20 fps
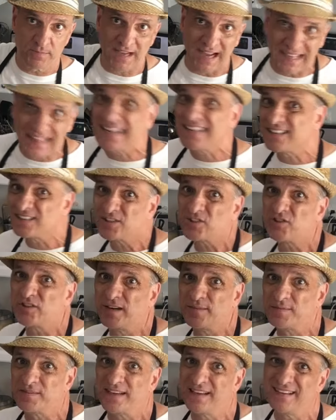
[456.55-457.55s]
I like the
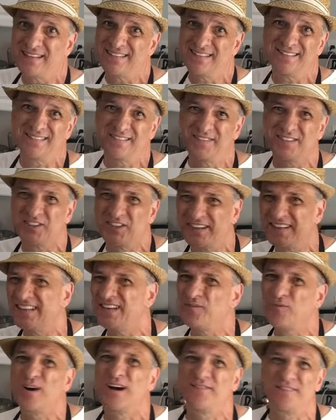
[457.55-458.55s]
strips. For chicken
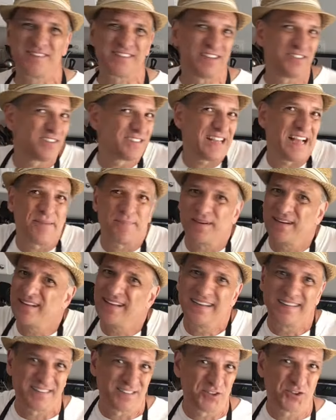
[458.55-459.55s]
and waffles, I just happen to
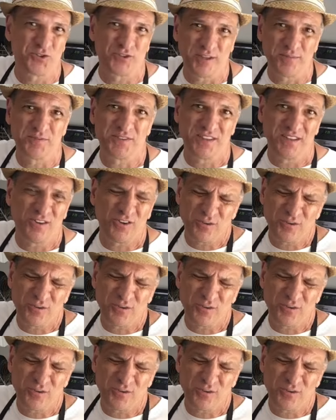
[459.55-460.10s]
like the strips, you know?